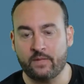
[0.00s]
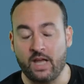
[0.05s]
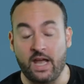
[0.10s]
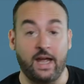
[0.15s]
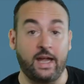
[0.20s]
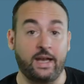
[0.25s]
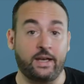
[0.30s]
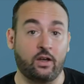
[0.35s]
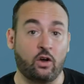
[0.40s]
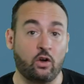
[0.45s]

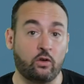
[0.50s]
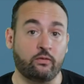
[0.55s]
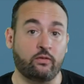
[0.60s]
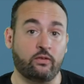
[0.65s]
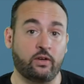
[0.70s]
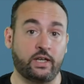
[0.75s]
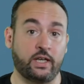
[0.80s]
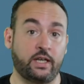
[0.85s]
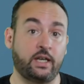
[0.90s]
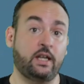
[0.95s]
And
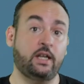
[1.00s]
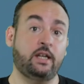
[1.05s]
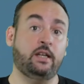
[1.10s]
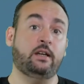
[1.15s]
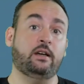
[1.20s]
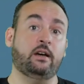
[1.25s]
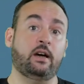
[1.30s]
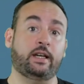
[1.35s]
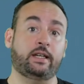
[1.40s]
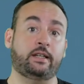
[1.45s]
hopefully
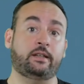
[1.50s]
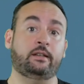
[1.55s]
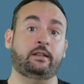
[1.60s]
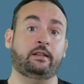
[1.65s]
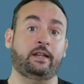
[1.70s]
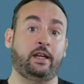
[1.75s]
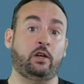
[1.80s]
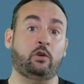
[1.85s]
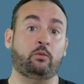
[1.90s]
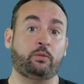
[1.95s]
I can
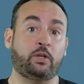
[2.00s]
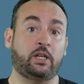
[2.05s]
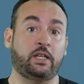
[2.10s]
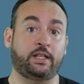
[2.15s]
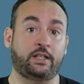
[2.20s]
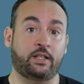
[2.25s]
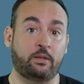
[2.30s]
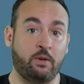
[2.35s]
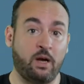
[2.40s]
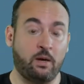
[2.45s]
help
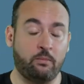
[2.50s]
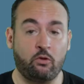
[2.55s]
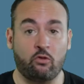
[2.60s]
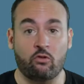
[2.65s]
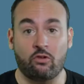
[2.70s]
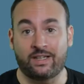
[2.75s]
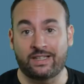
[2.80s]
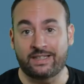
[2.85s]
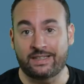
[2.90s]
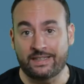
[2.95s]
clear them up,
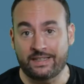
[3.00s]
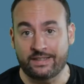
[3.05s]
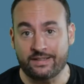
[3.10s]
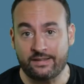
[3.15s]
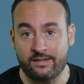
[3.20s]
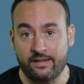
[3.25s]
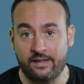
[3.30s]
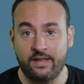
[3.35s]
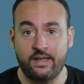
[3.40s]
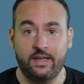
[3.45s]
or at
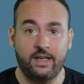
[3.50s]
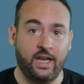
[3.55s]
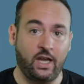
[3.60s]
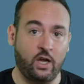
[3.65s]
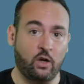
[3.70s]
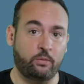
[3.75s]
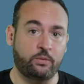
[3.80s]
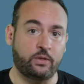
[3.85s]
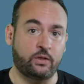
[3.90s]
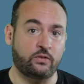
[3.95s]
least
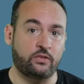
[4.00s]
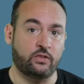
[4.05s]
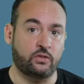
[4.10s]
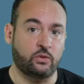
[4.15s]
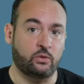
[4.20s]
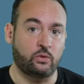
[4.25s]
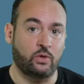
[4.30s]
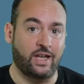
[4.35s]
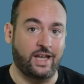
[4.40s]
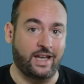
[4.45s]
help you
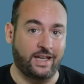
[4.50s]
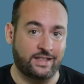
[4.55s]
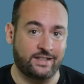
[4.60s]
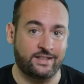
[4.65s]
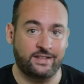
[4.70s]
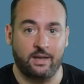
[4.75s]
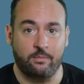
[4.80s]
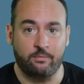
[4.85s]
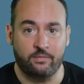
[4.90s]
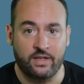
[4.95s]
to
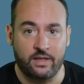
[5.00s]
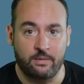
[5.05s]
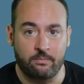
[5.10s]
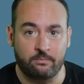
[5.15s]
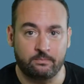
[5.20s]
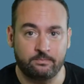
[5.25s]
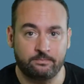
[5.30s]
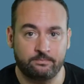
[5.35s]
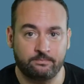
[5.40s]
accept them.